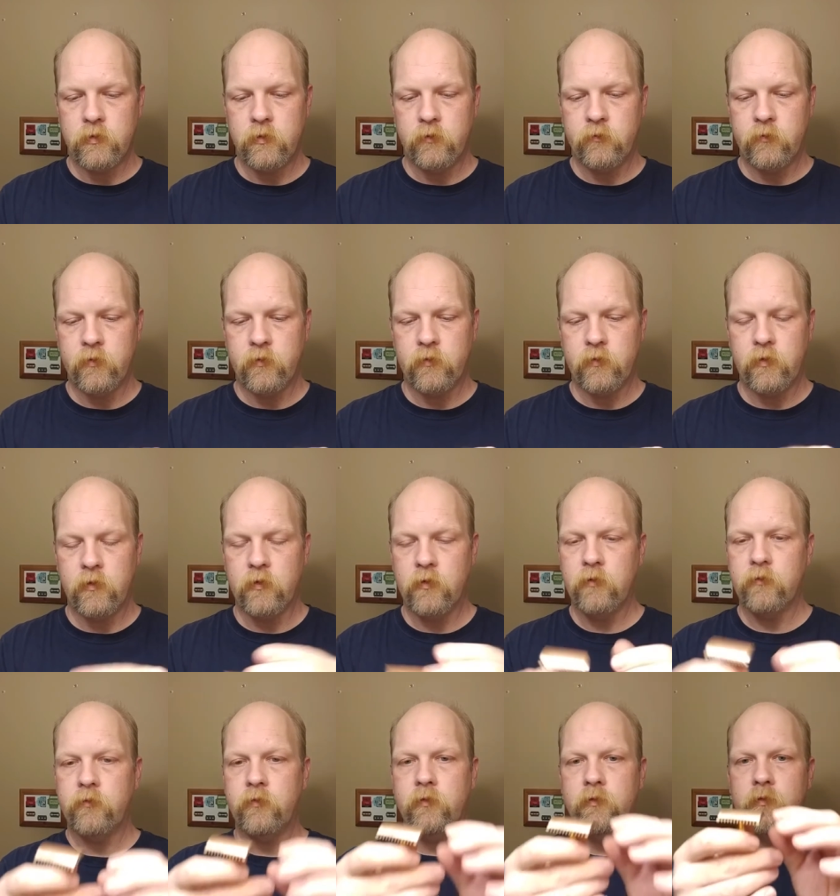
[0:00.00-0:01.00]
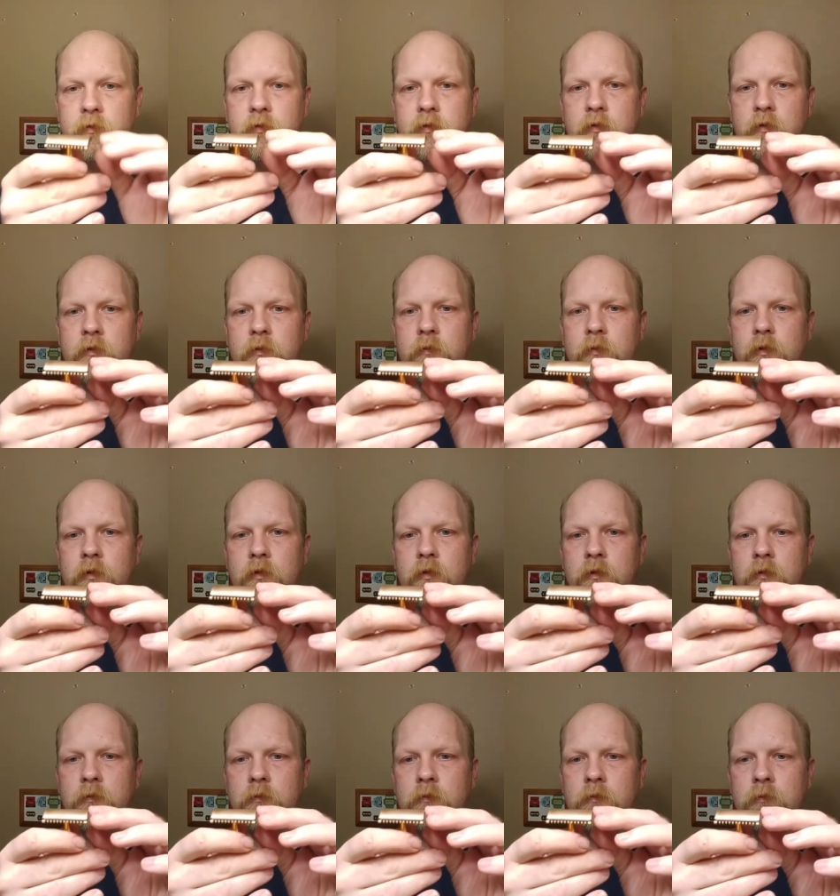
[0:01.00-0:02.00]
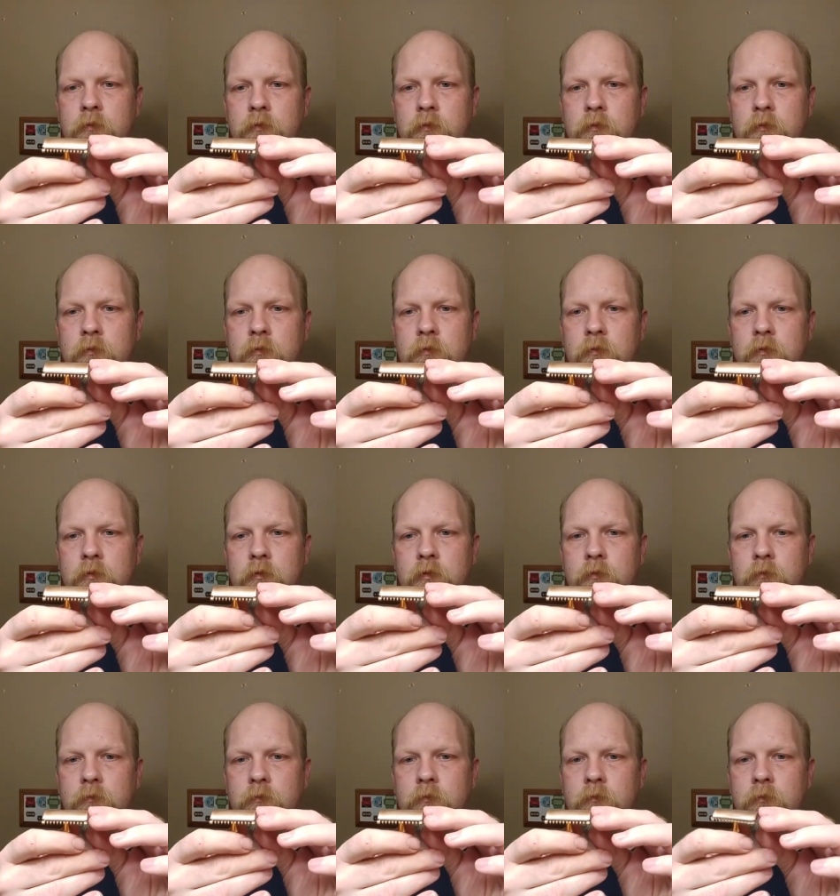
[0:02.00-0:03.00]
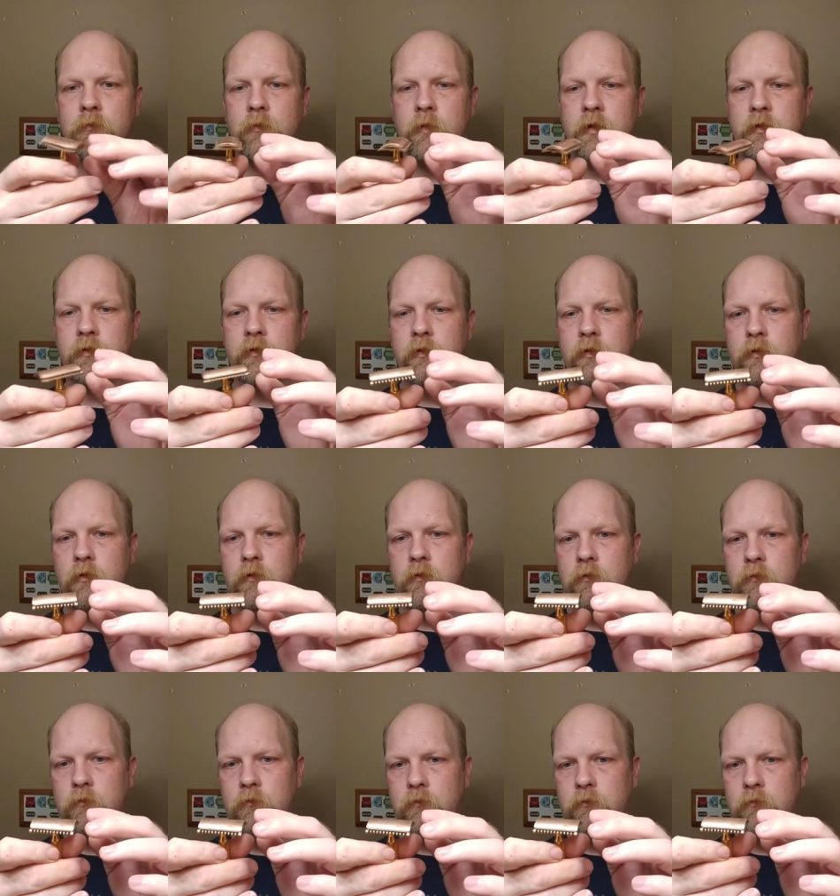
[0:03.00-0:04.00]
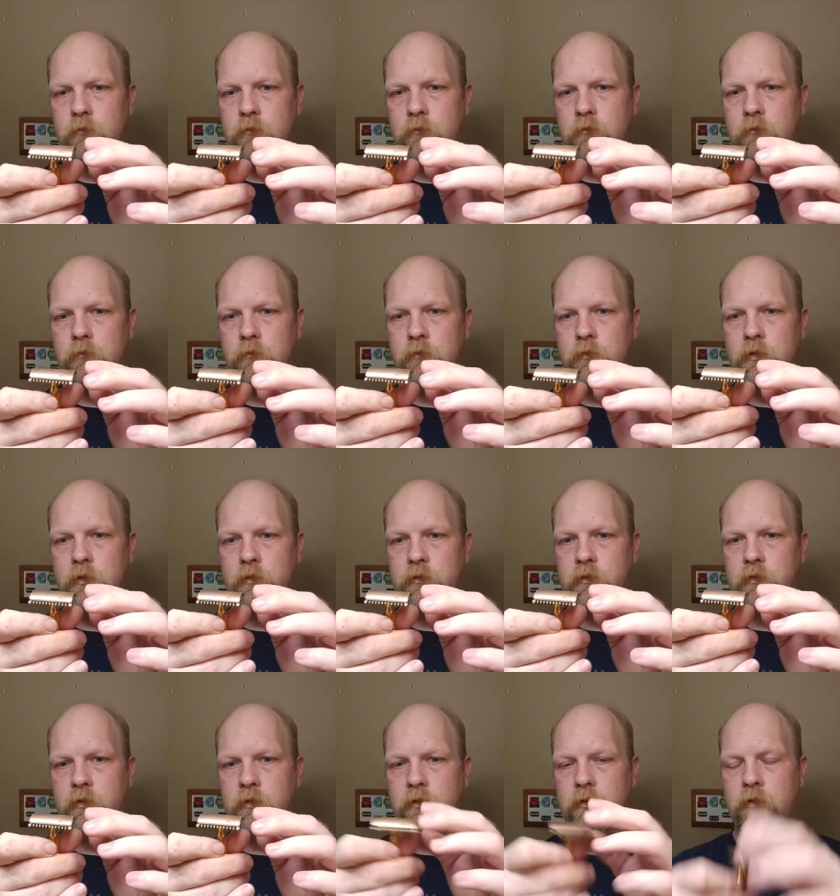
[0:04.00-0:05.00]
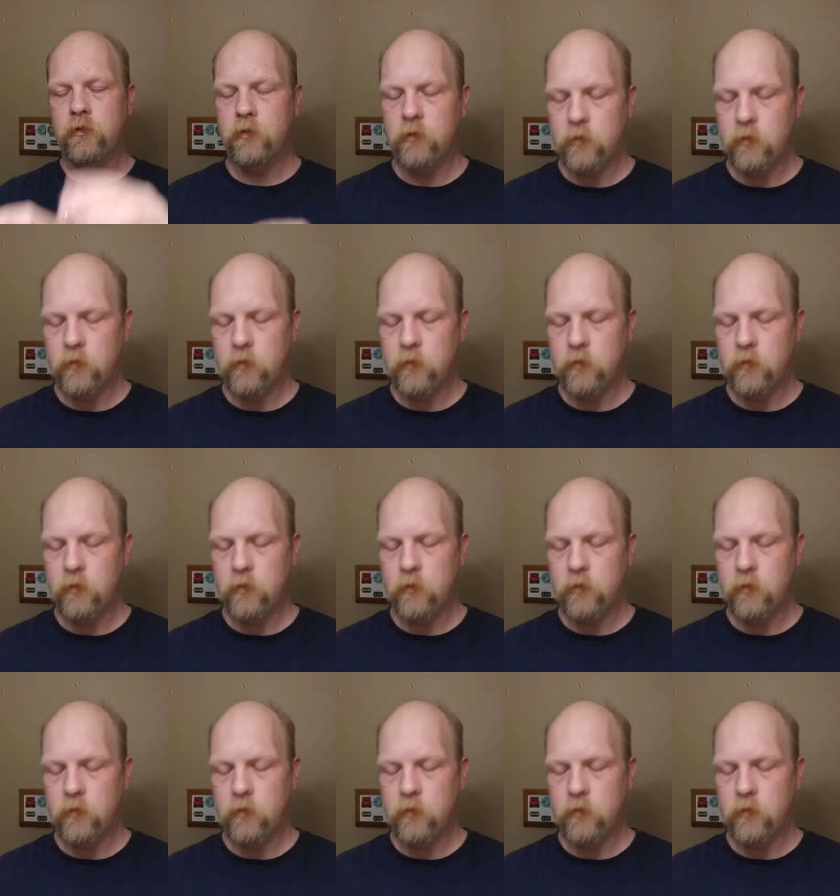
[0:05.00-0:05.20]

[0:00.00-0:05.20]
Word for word: see if there's any difference. There we go. Nope, that's good. That's good.